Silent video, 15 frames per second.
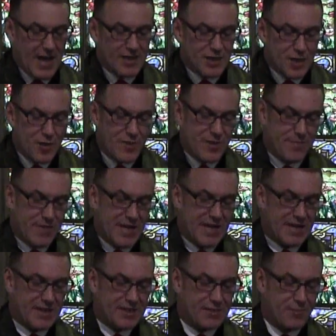As human
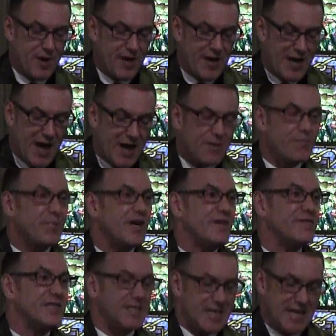beings, we are not
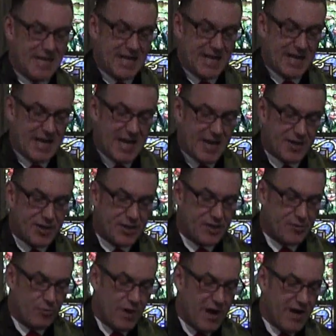above seeing
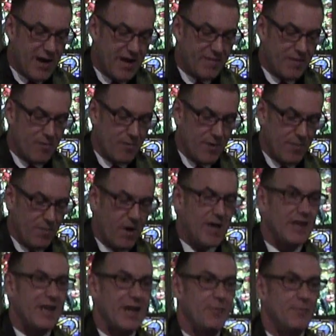connections wherever we
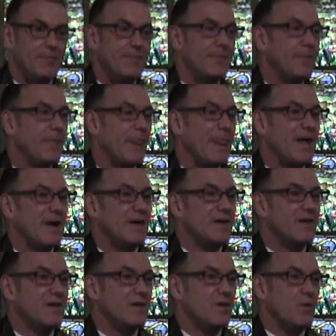want
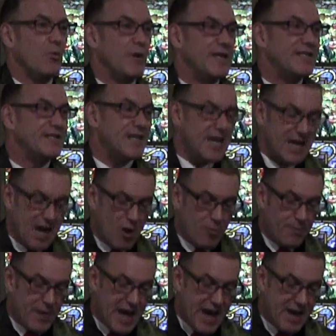them. We seek
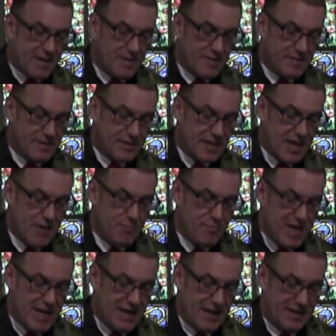out patterns
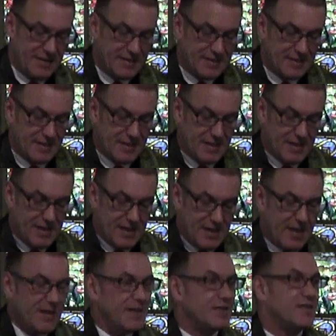and meanings.
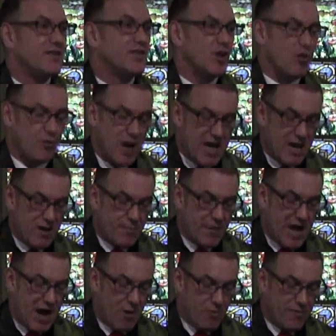This is a great
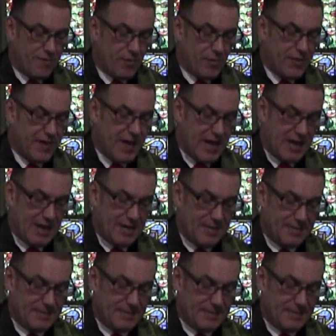and powerful thing.